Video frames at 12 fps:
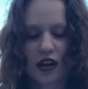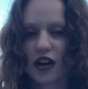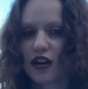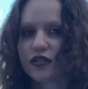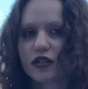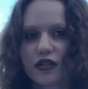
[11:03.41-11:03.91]
He
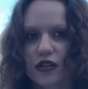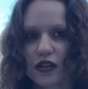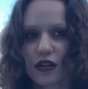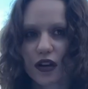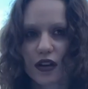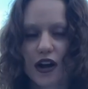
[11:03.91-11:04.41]
doesn't
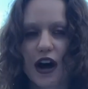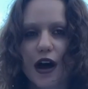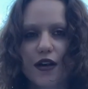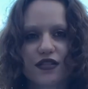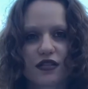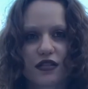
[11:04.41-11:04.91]

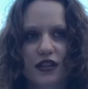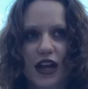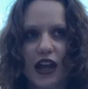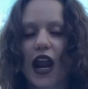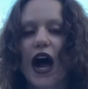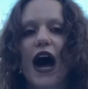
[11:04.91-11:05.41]

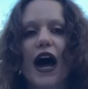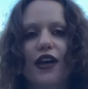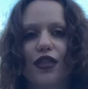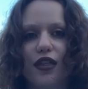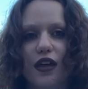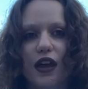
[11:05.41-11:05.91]
state I
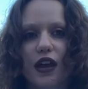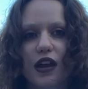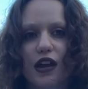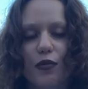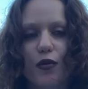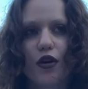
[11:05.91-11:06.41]
think
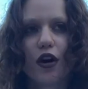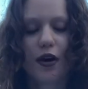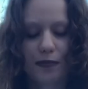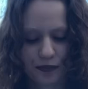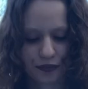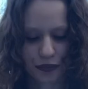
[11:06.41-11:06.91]
anymore.
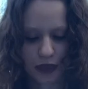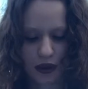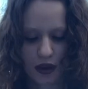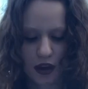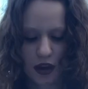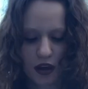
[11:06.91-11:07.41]

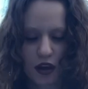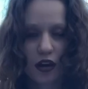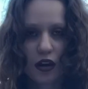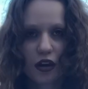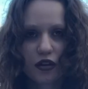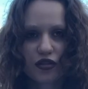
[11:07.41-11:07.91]

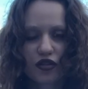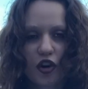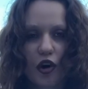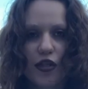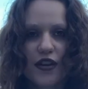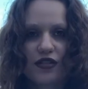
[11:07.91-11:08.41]

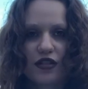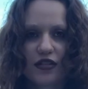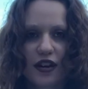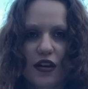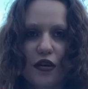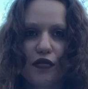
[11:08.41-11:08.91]
So this is
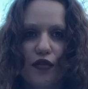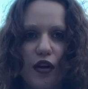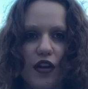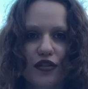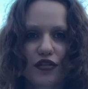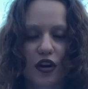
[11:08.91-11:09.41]
like a
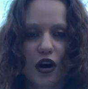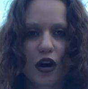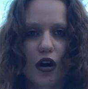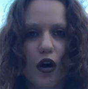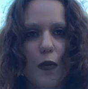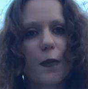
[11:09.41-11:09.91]
full
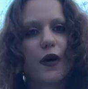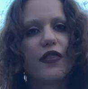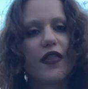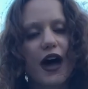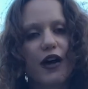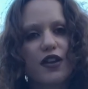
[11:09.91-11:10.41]
circle, but
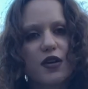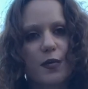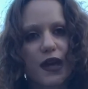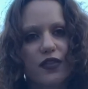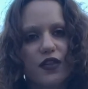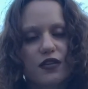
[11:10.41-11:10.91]
now he
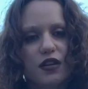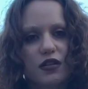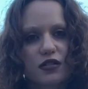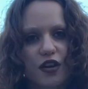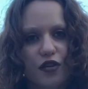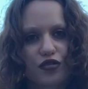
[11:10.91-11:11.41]
made the
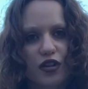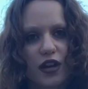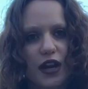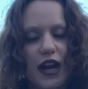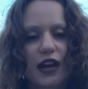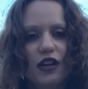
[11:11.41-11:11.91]

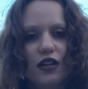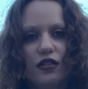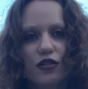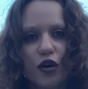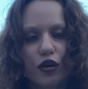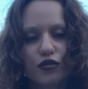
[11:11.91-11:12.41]
decision and he
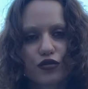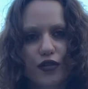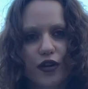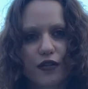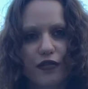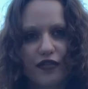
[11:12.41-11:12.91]
knows
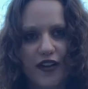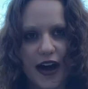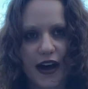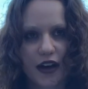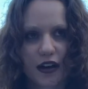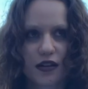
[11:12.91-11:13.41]
for a
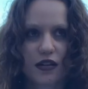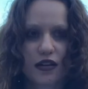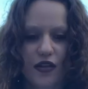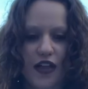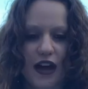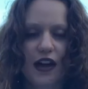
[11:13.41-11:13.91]
fact
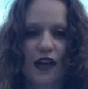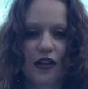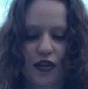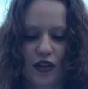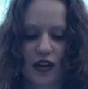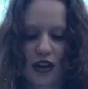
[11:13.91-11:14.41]
that
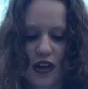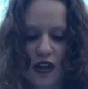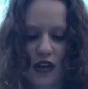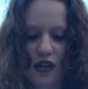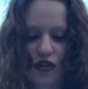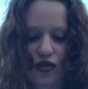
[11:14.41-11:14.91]
the
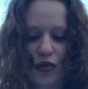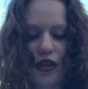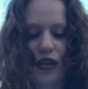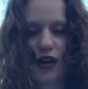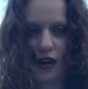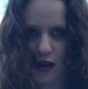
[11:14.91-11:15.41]
key is
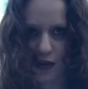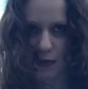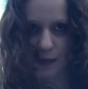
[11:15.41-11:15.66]
within him.